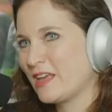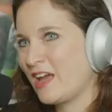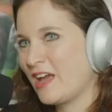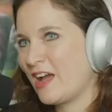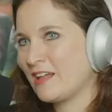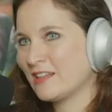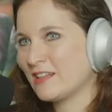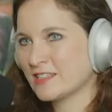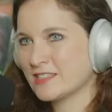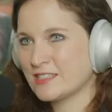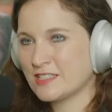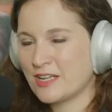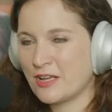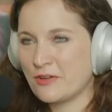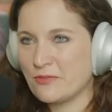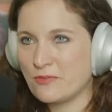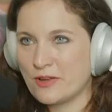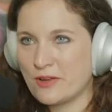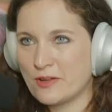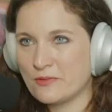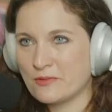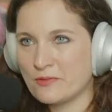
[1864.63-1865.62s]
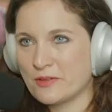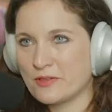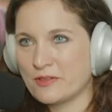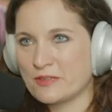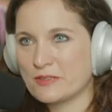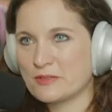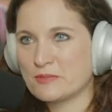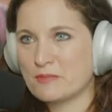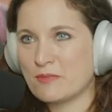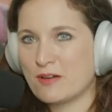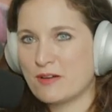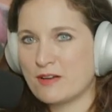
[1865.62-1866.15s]
Alex and I went with
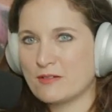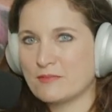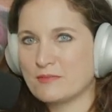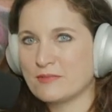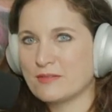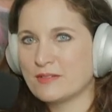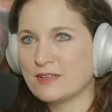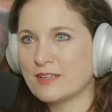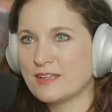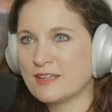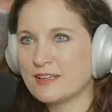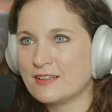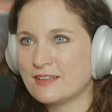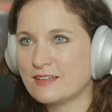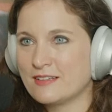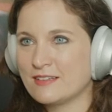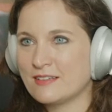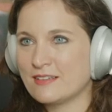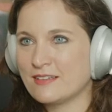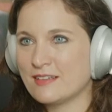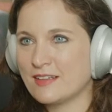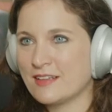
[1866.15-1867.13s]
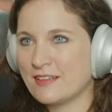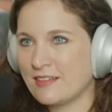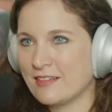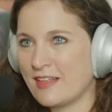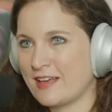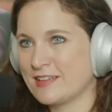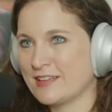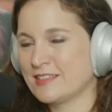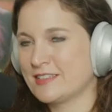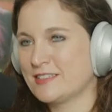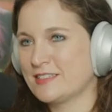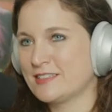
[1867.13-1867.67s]
his mom like
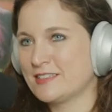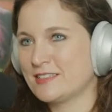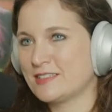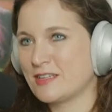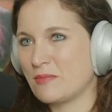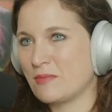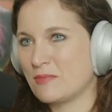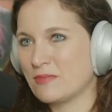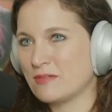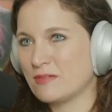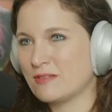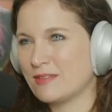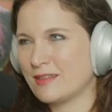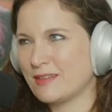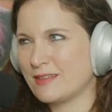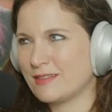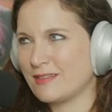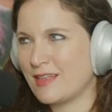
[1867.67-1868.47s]
last summer like